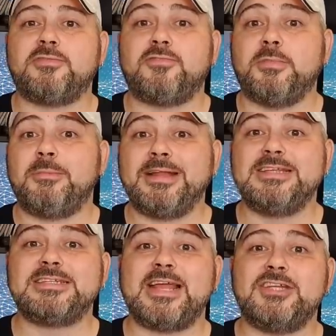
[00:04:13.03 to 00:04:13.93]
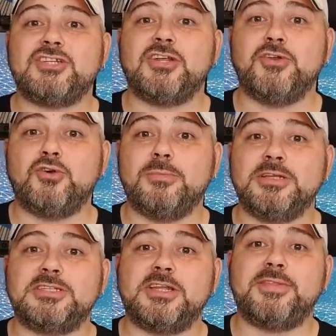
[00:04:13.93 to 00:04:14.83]
from the police station at
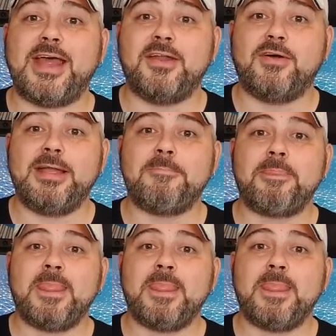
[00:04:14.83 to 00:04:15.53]
Normanton that night,